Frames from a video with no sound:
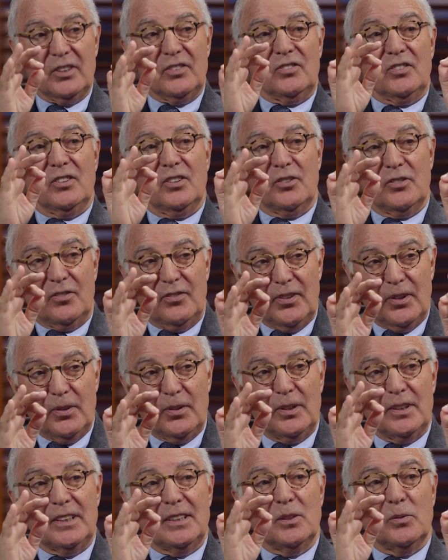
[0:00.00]
It's, there's
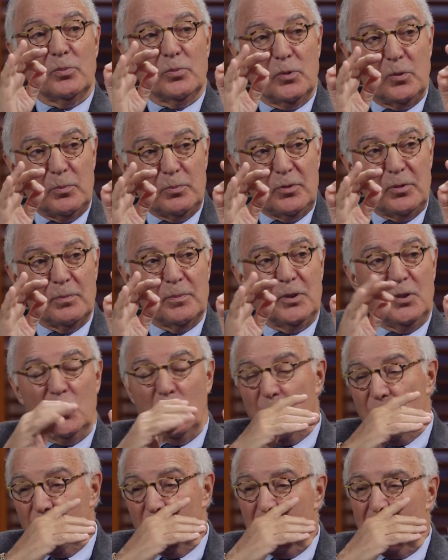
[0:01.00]
very little room to
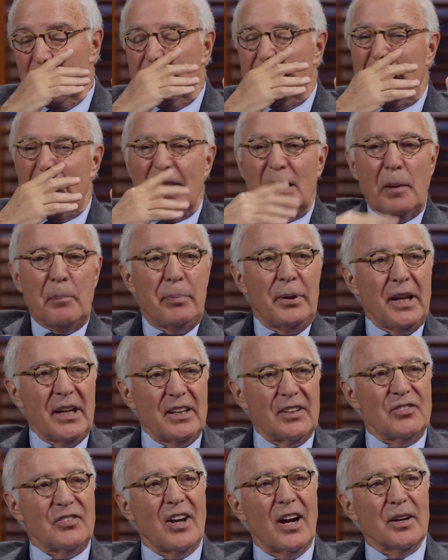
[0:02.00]
maneuver. A
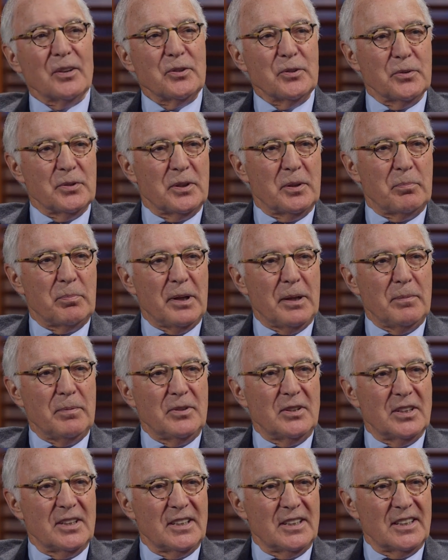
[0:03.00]
peg is harder in a baby
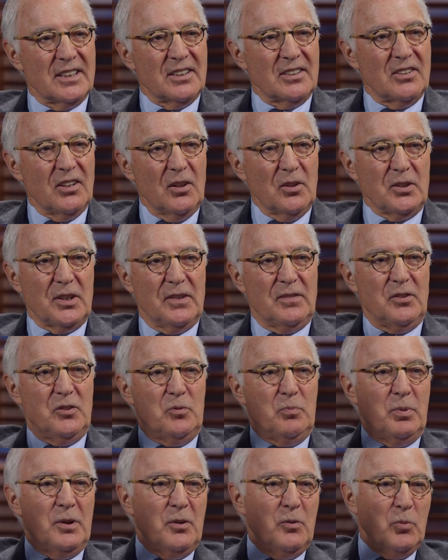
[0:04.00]
than an adult. You have this
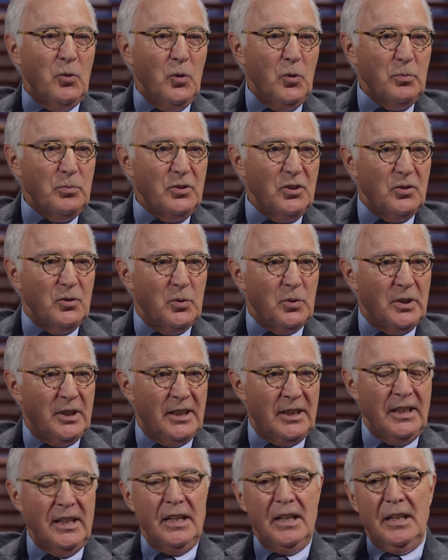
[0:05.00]
big room to do it
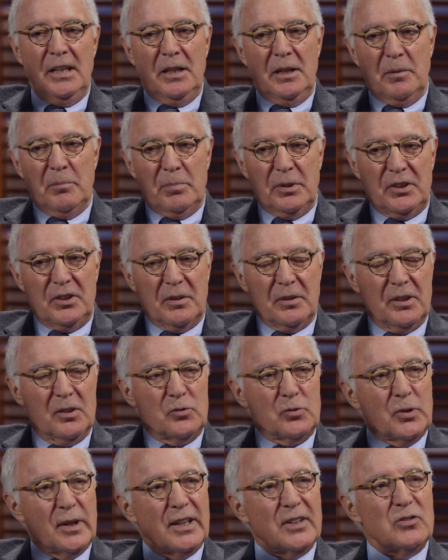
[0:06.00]
in. Yeah. But the
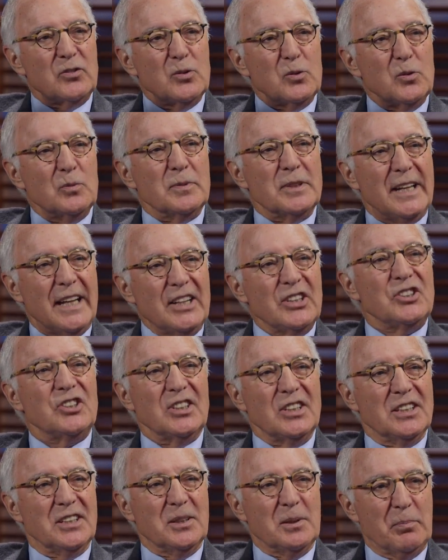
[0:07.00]

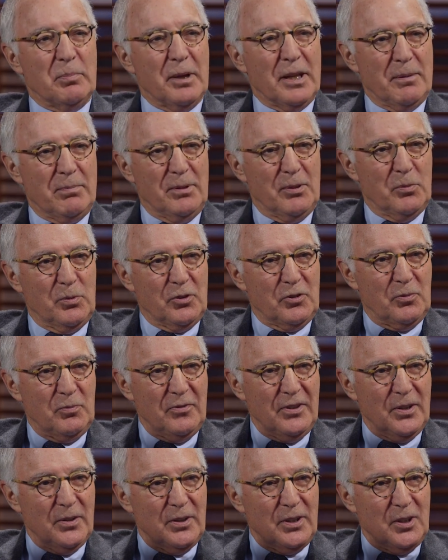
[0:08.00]
transillumination in the baby was
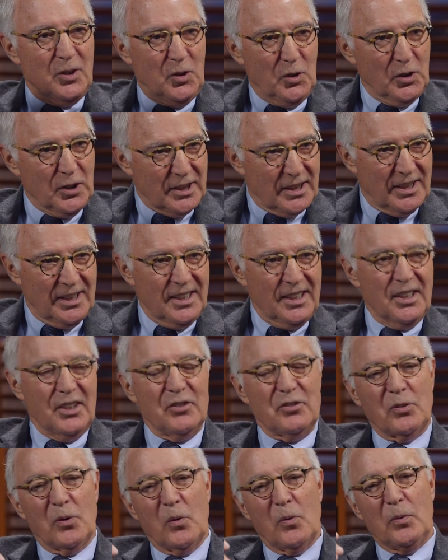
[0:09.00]
very good.
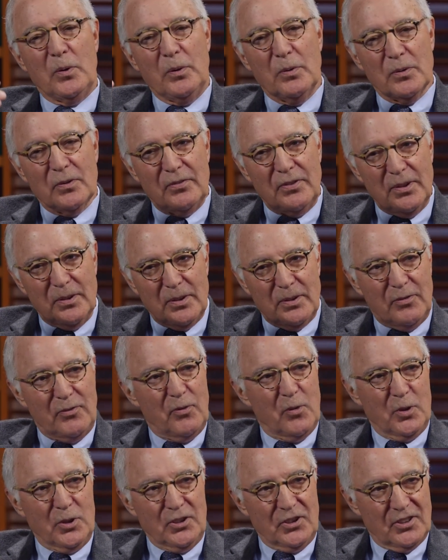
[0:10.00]
Yeah. So we were very
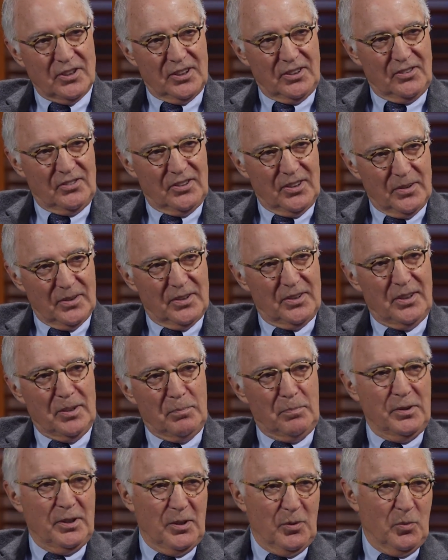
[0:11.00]
fortunate.
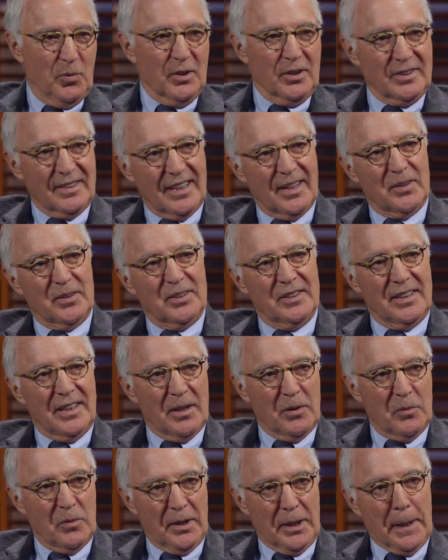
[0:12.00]
Serendipity worked out in
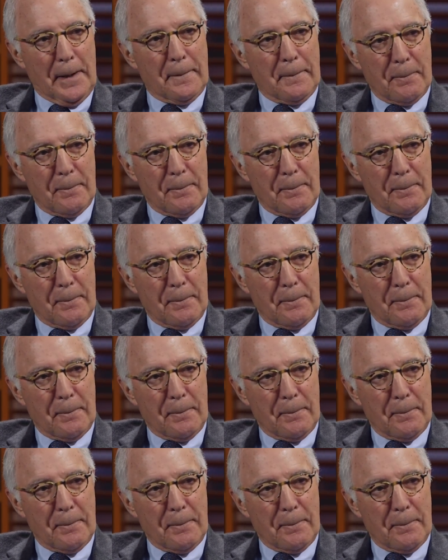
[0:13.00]
that yeah. way.